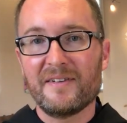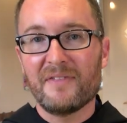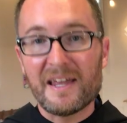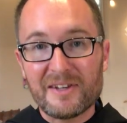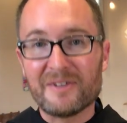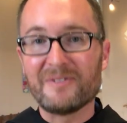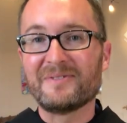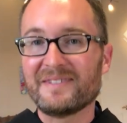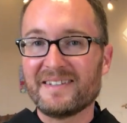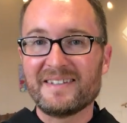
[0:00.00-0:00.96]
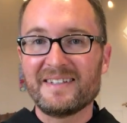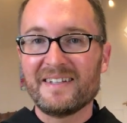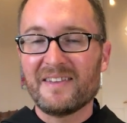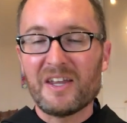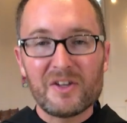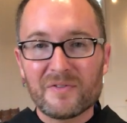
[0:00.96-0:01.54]
Thank you.
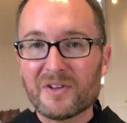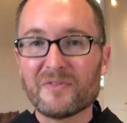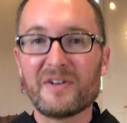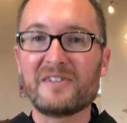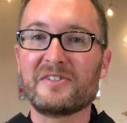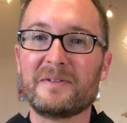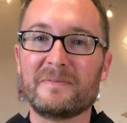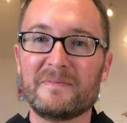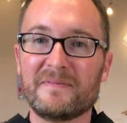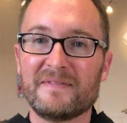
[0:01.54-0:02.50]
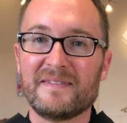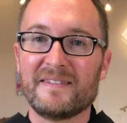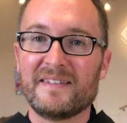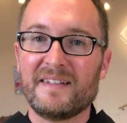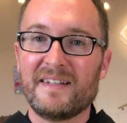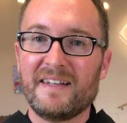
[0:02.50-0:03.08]
Thank you for your friendship.
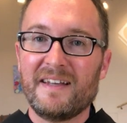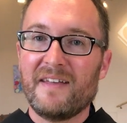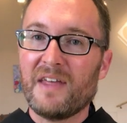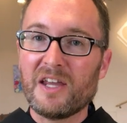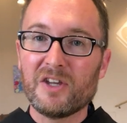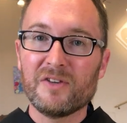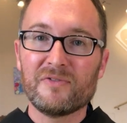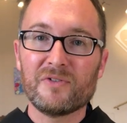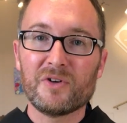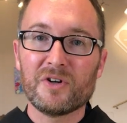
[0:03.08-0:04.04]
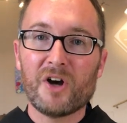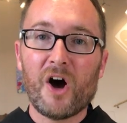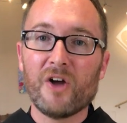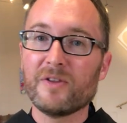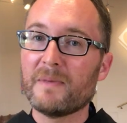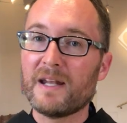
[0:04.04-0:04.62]
Thank you for
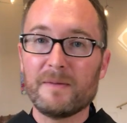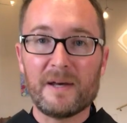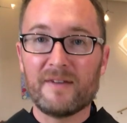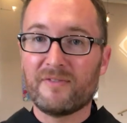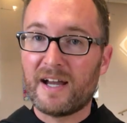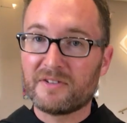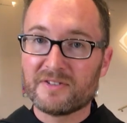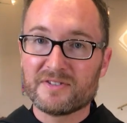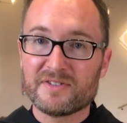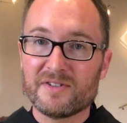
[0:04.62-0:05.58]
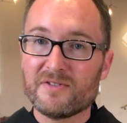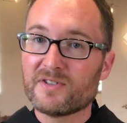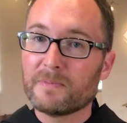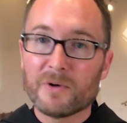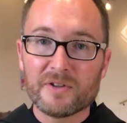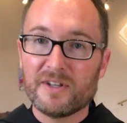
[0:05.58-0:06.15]
all the many benefactors who
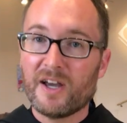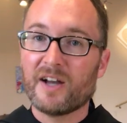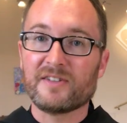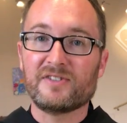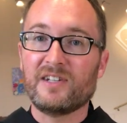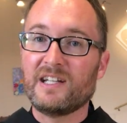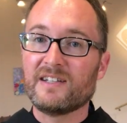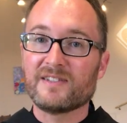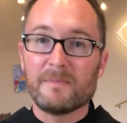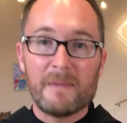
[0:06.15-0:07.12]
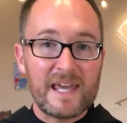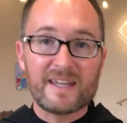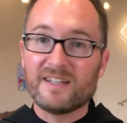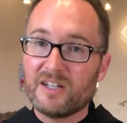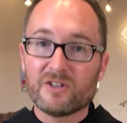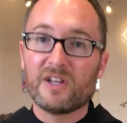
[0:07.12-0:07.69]
support the Augustinians and make a
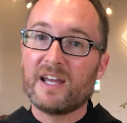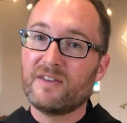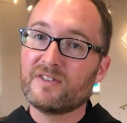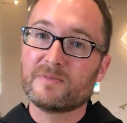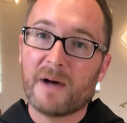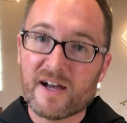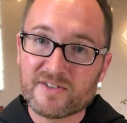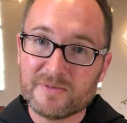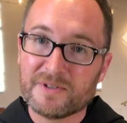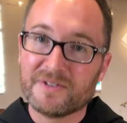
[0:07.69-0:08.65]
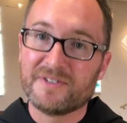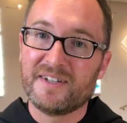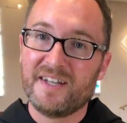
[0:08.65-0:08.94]
year like this possible,